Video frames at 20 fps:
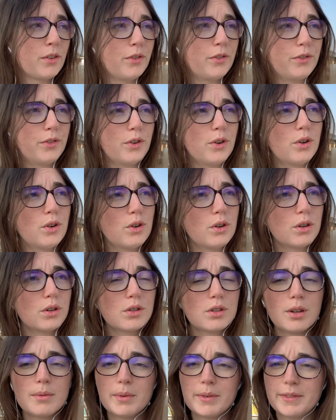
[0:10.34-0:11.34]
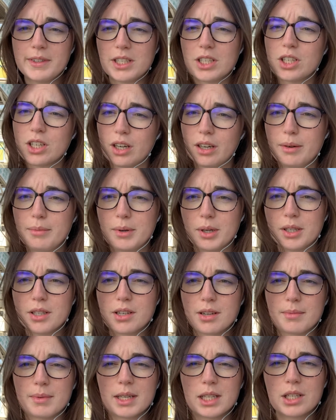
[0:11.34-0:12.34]
For some of its cherry
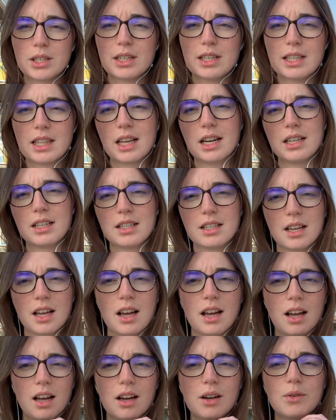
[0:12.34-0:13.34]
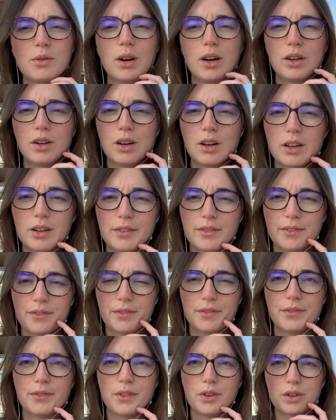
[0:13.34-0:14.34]
blossom, actually, there's quite a lot of
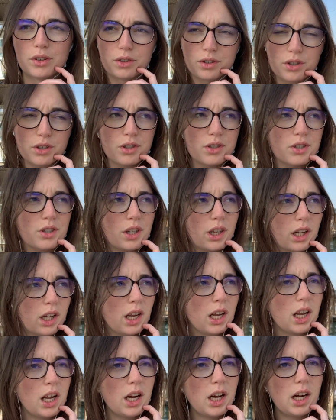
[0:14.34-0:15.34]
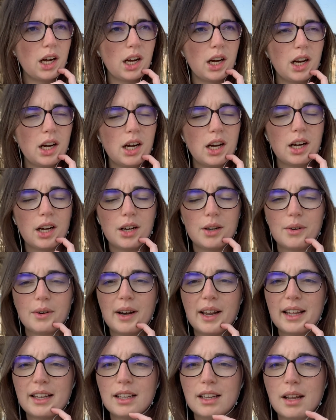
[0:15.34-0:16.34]
those
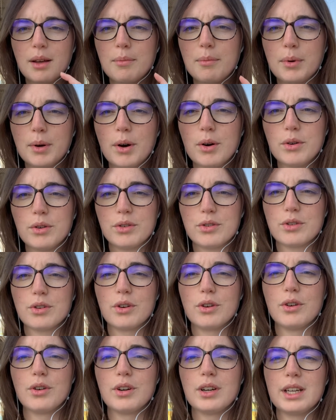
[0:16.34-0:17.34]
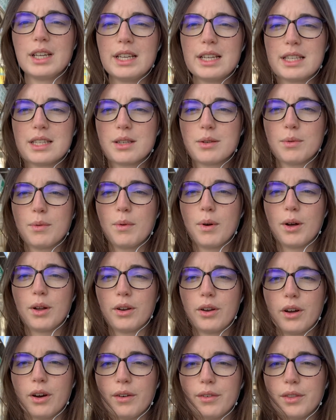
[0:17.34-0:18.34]
around, but also it's
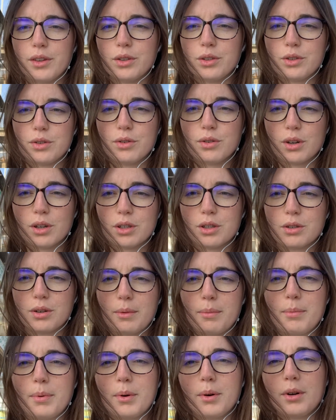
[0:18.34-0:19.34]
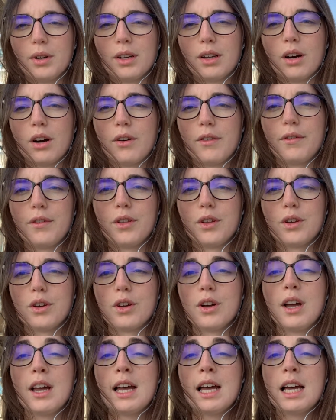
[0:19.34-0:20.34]
one of the two entry points of
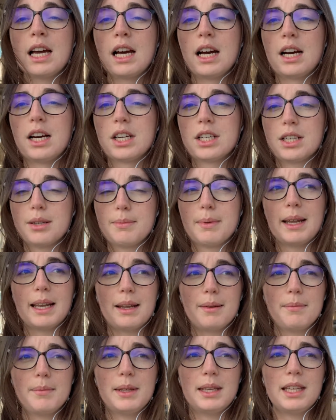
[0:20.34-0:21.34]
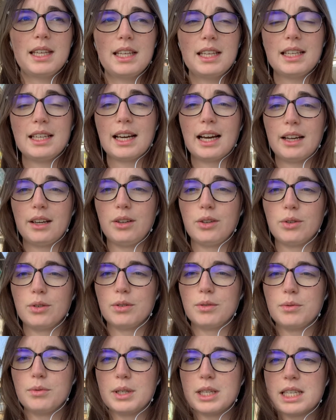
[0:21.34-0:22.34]
the Shimanami Kaido,
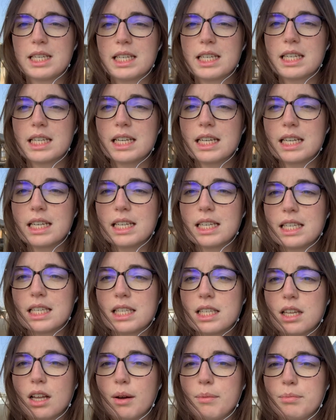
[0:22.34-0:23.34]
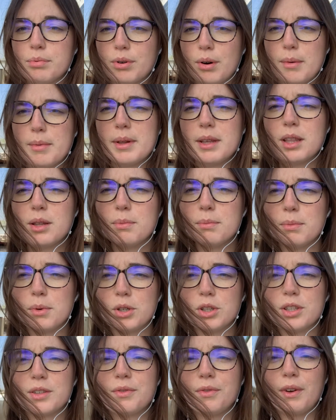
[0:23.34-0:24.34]
which is probably the
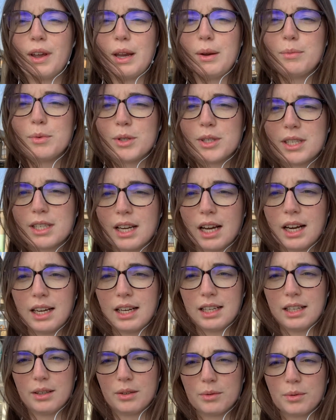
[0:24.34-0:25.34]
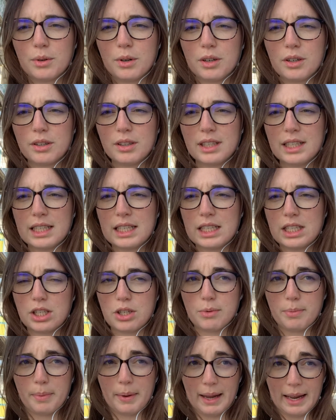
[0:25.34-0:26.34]
most famous cycling road in
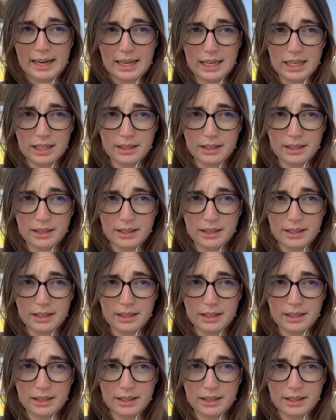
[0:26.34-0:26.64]
Japan.